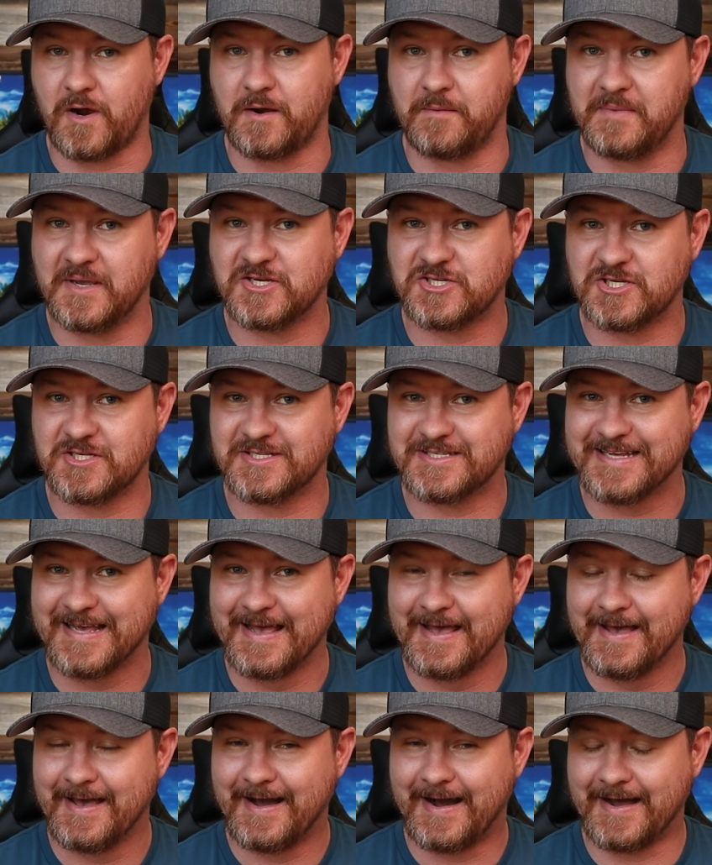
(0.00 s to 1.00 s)
automations.
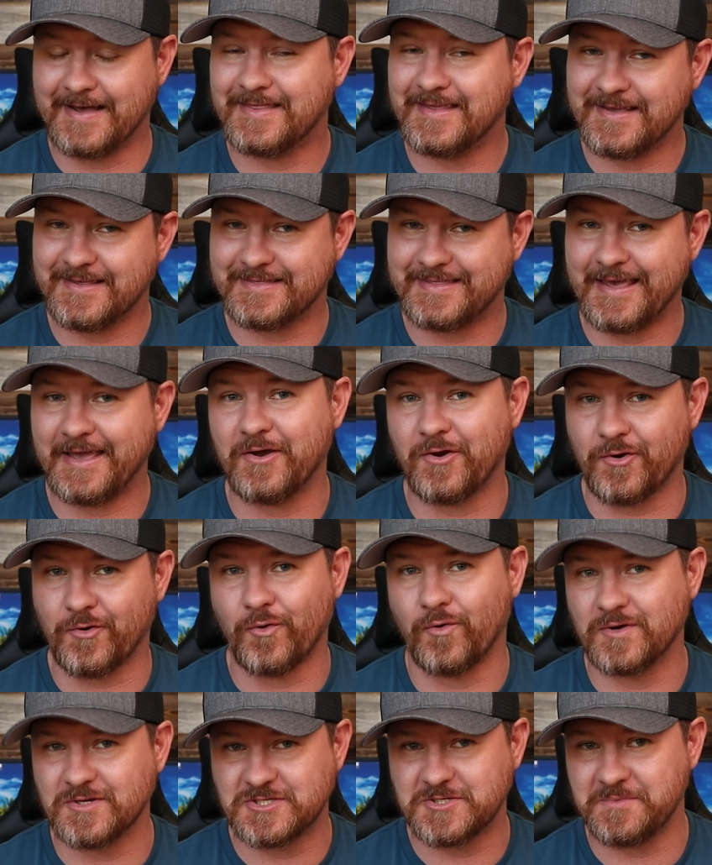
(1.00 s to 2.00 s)
I think they are
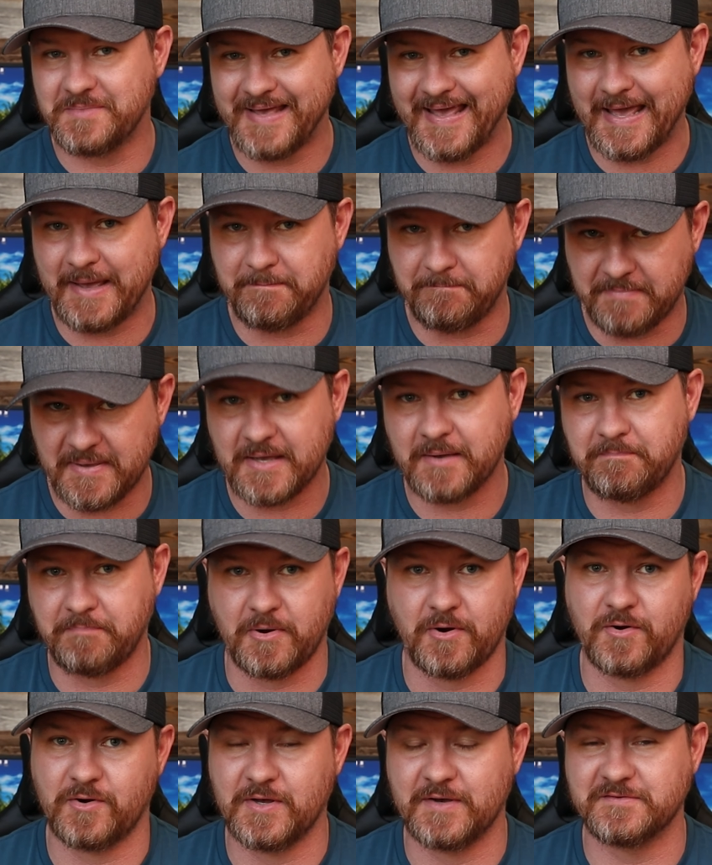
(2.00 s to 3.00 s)
going to be a big
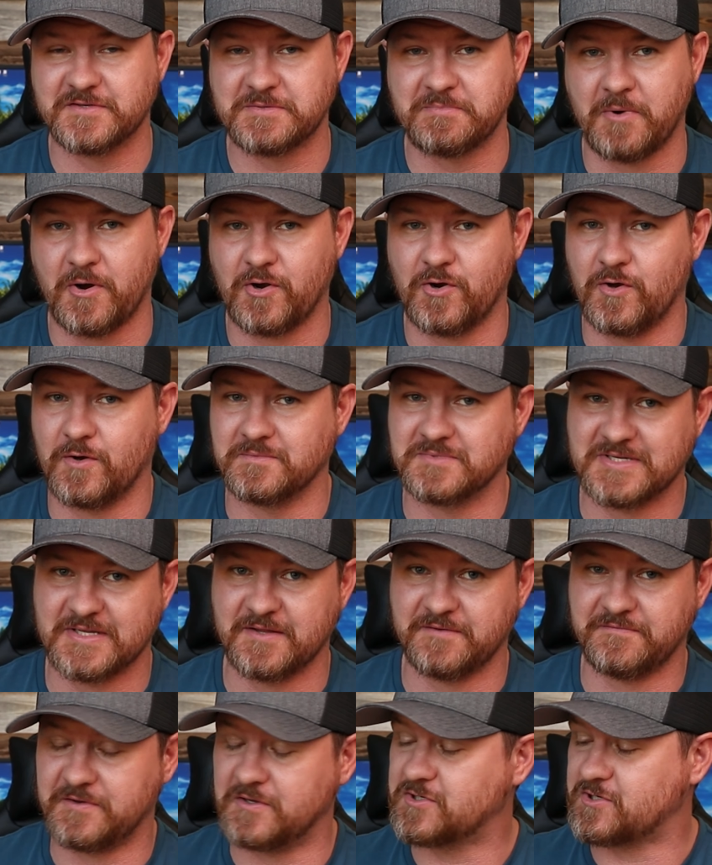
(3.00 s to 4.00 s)
part of smart homes
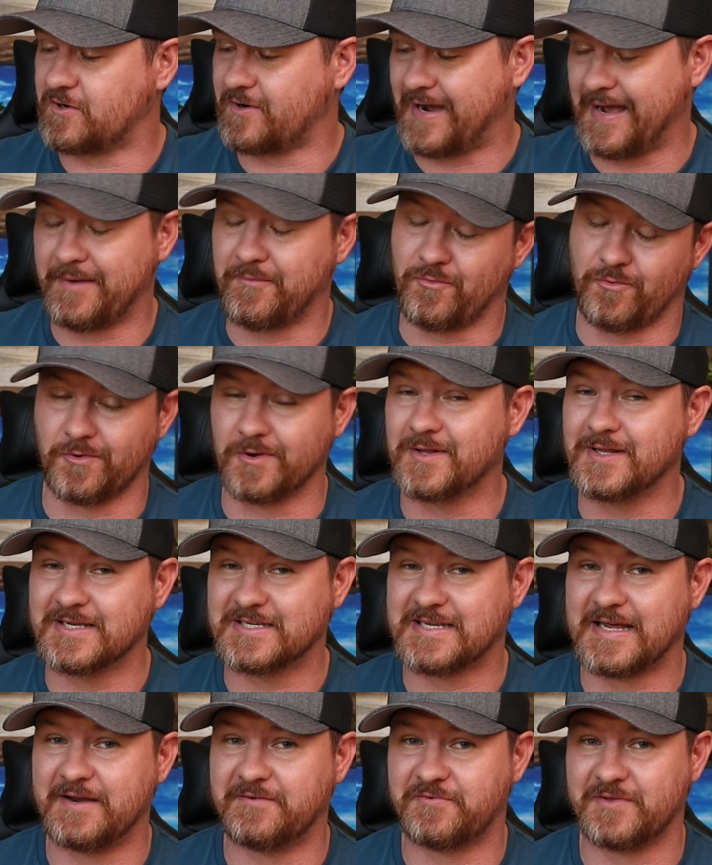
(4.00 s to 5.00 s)
in the future. I am really
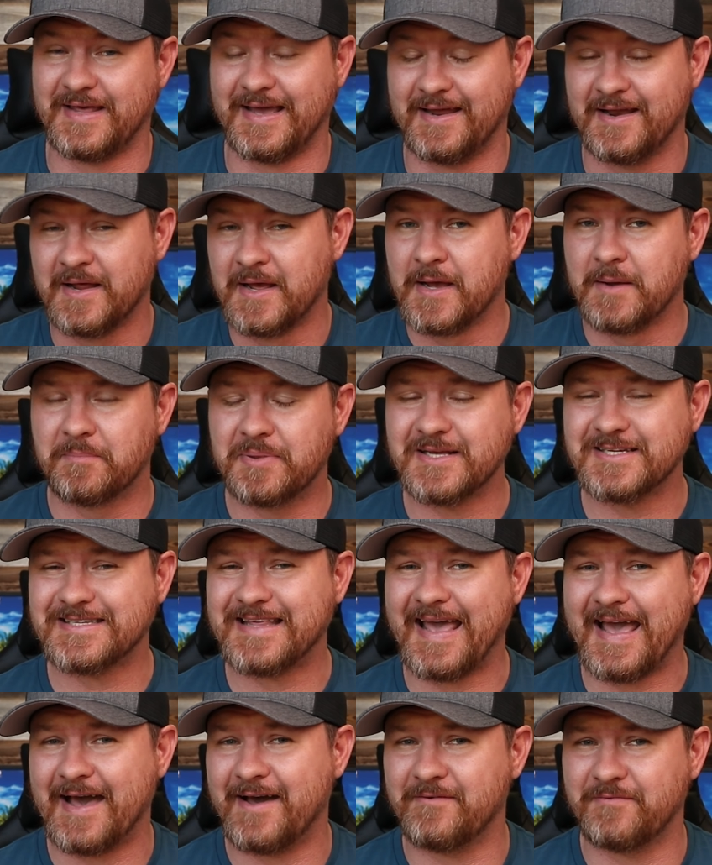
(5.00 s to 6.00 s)
excited for that. Plus,
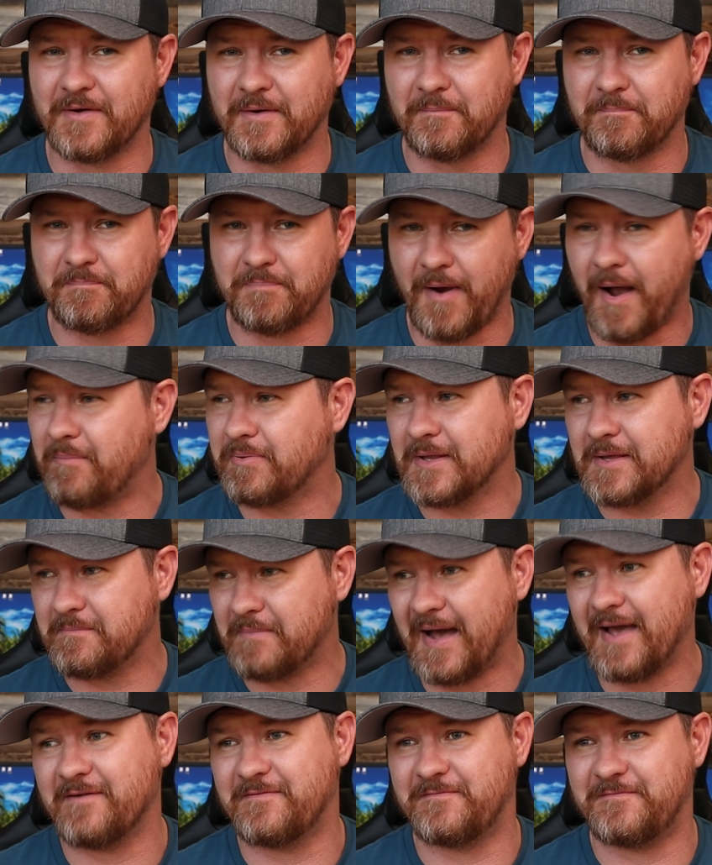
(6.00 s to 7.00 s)
they have probably
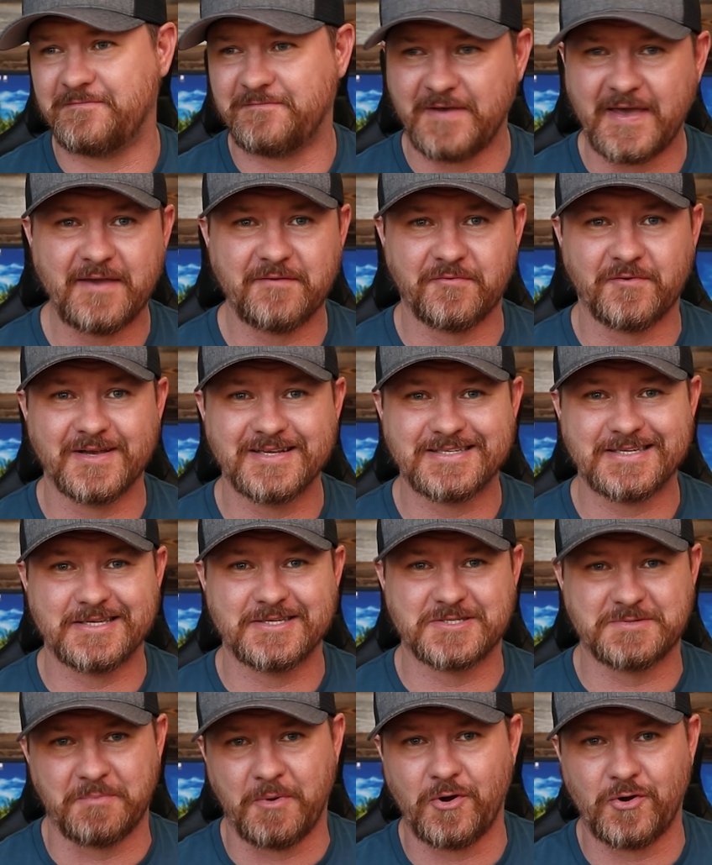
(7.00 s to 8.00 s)
my
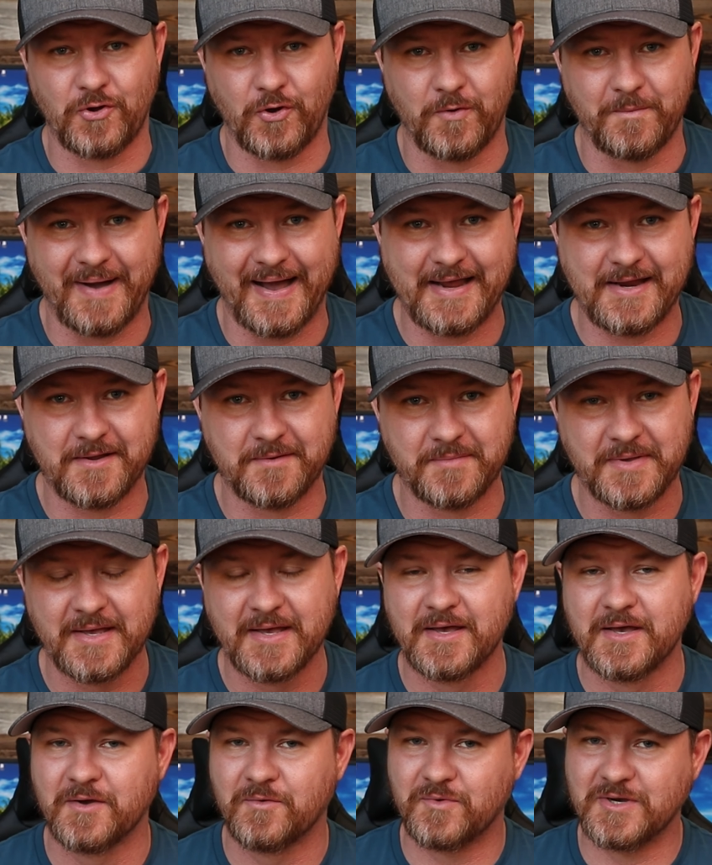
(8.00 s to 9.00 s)
favorite smart home item,
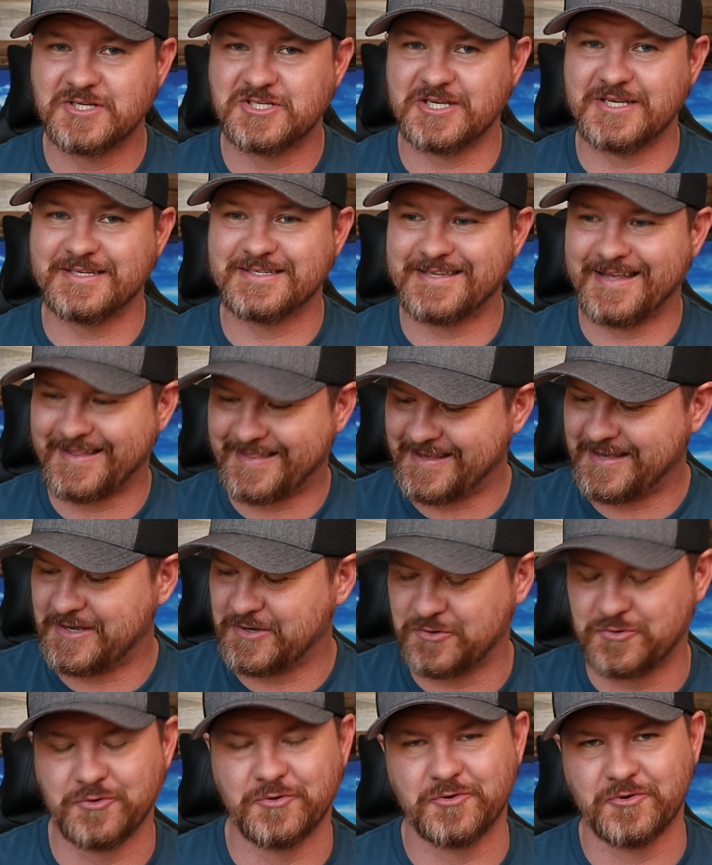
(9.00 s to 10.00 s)
which is the
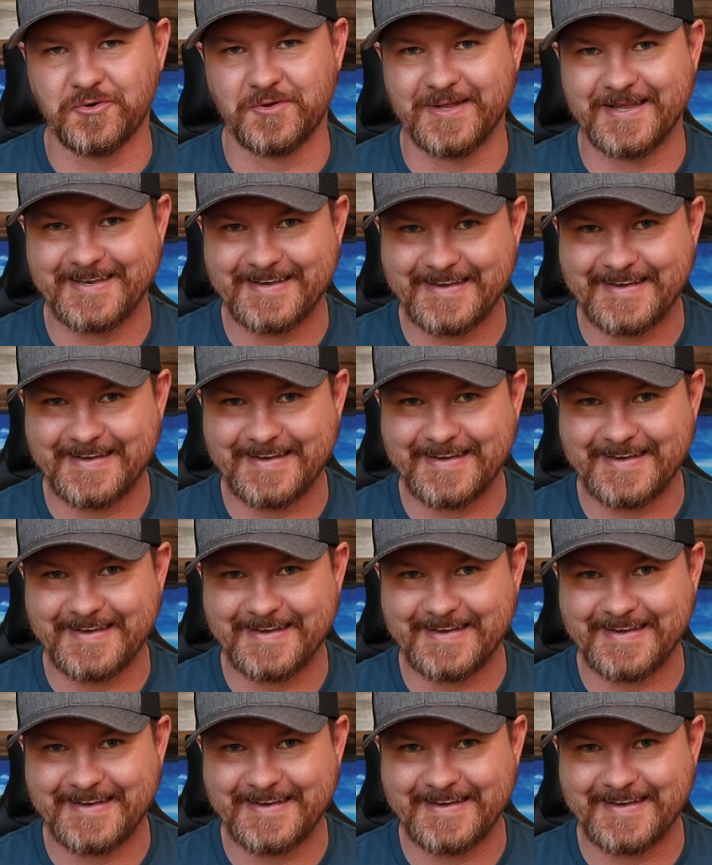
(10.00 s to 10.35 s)
Google